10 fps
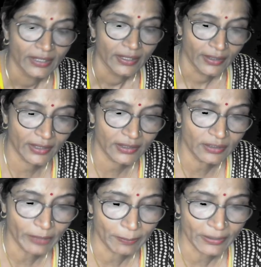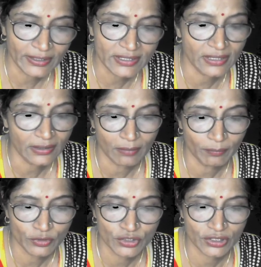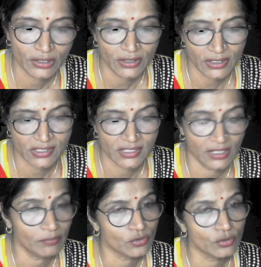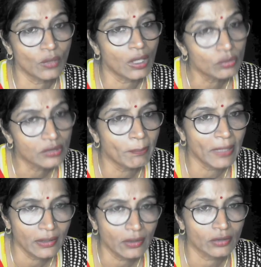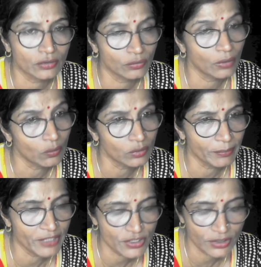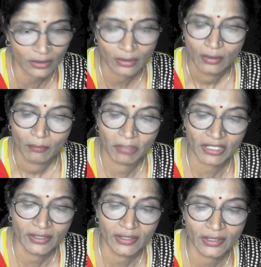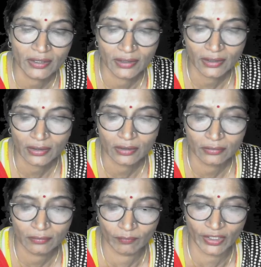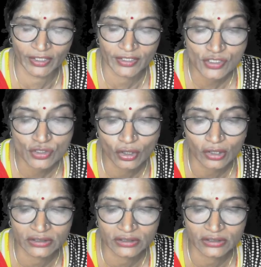Here the properties and composition is same throughout the bulk or throughout the mixture. But here it is not